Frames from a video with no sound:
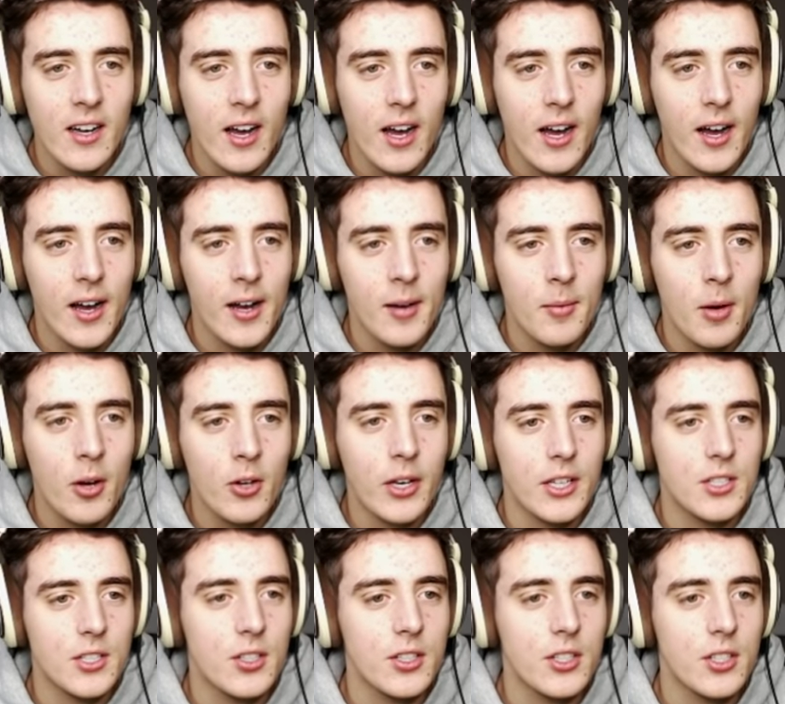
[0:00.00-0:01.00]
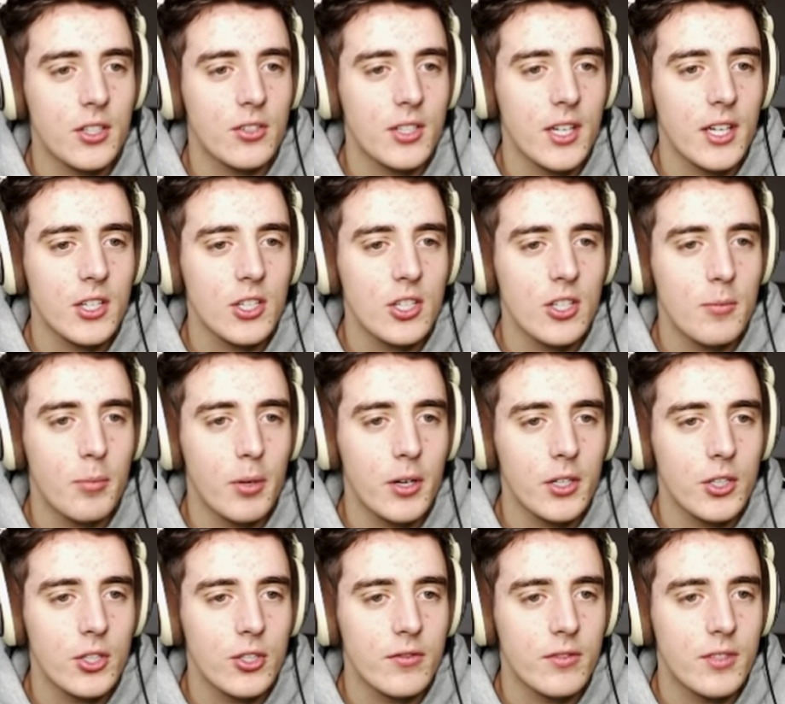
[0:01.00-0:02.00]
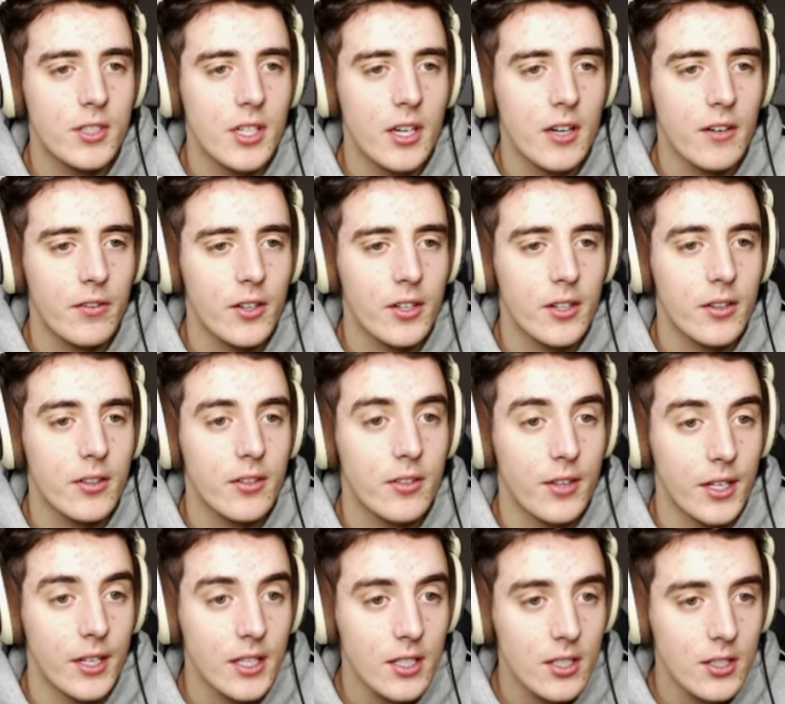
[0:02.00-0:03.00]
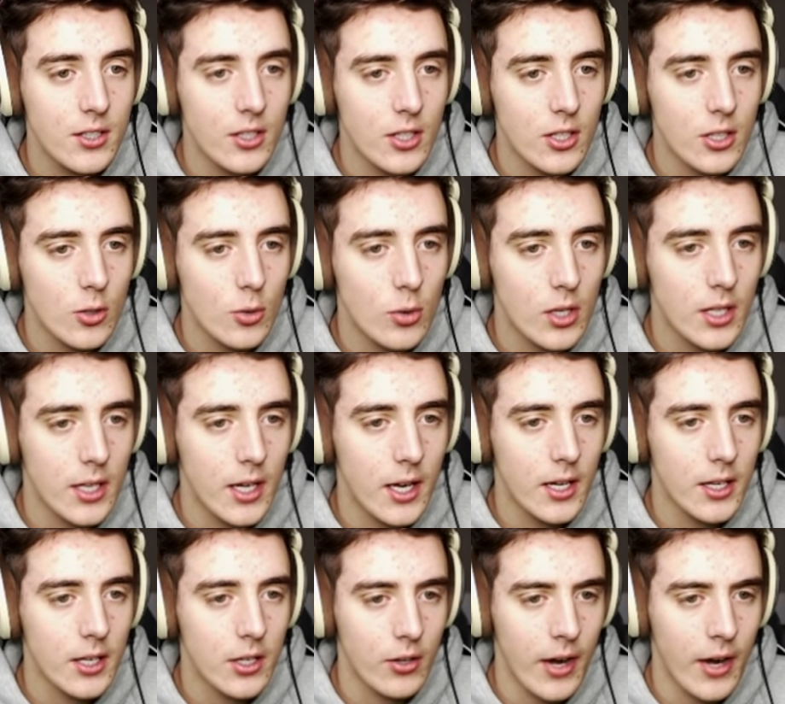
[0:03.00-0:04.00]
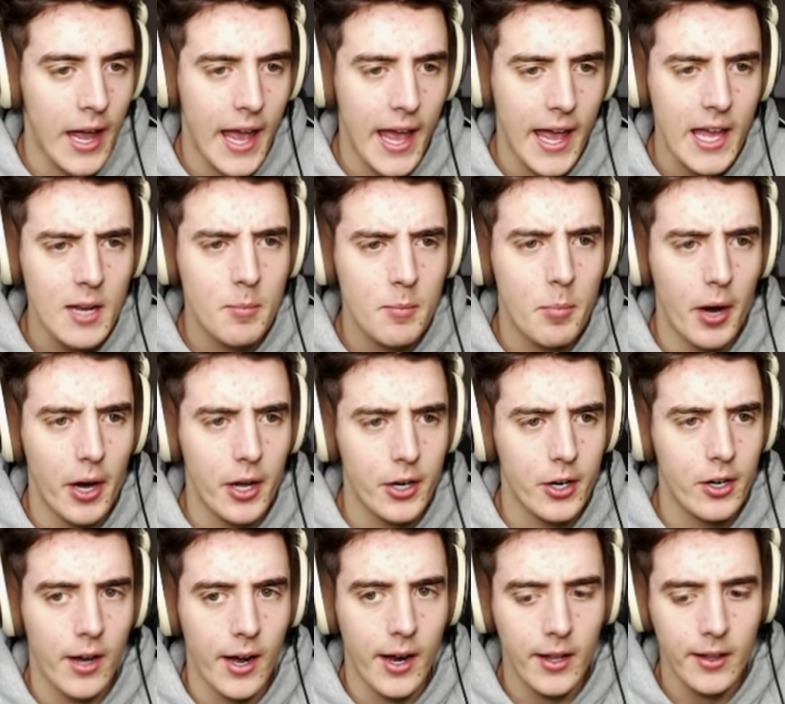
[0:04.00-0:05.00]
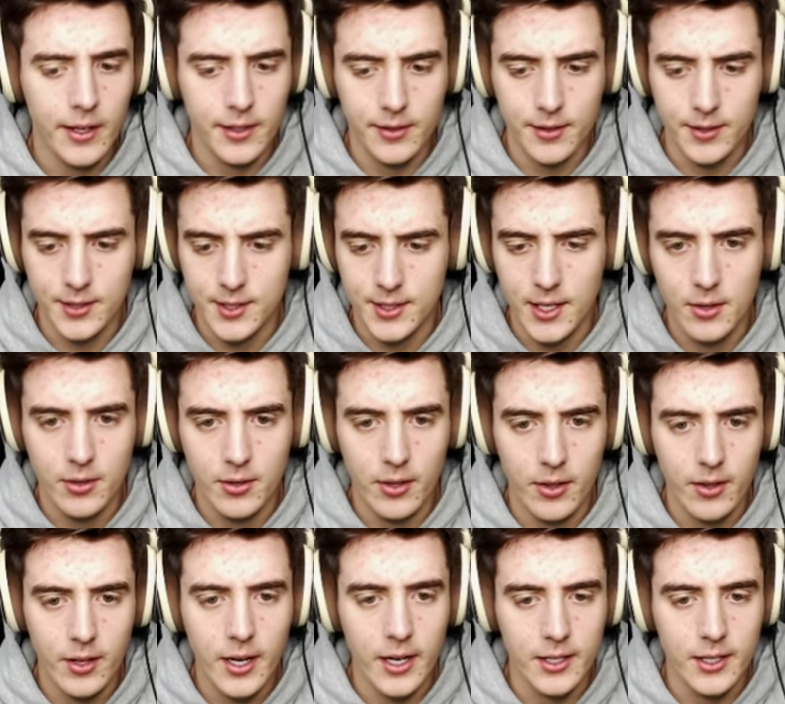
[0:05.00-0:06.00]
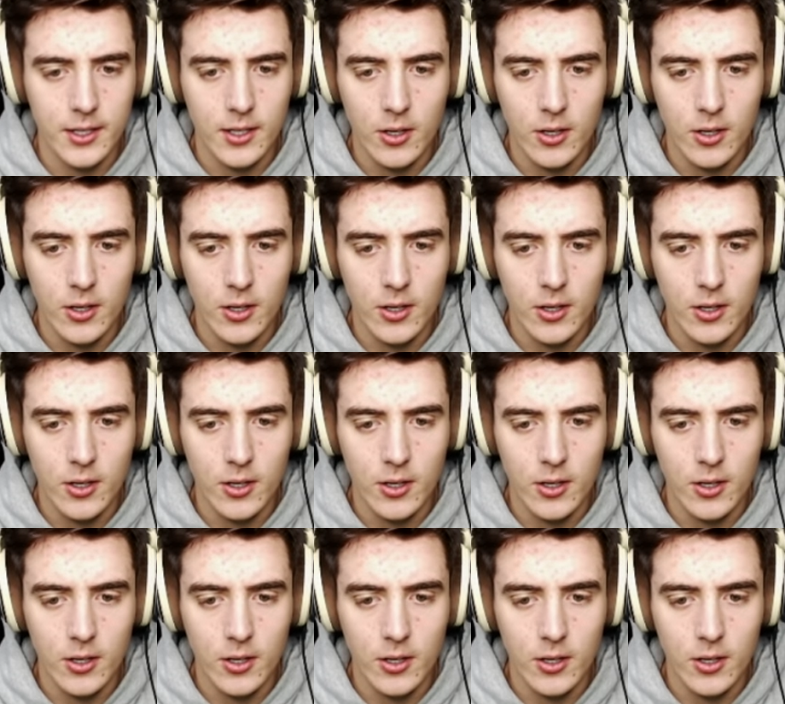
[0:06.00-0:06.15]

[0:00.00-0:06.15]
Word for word: Um, okay, so let's see, there's actually a bunch of different thingies that you can get here. Head butter, I like the sound of that.